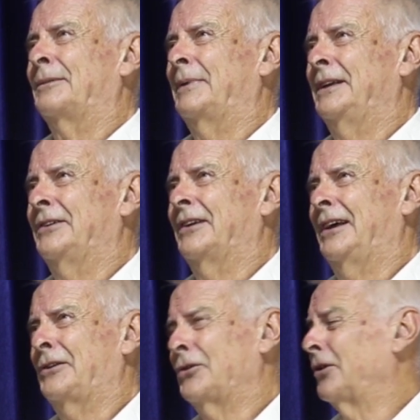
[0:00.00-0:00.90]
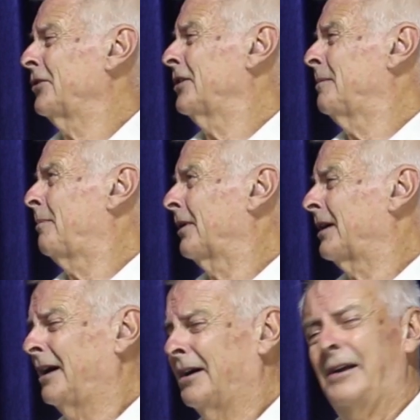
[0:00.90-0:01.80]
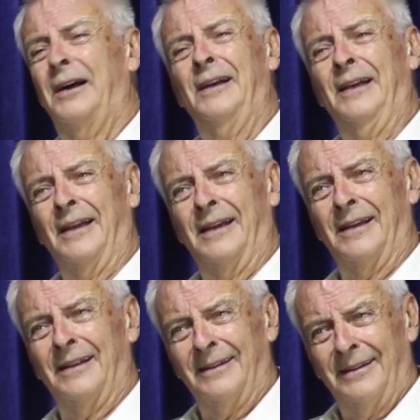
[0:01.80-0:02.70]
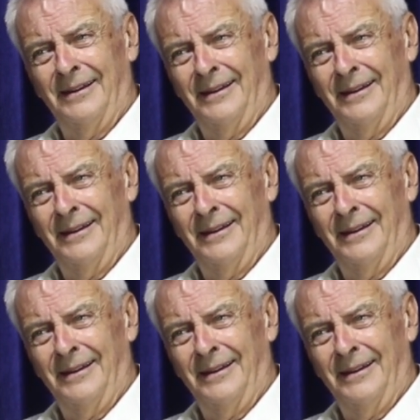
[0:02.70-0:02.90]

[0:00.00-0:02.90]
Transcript: been to Hatordra and Pokhara, and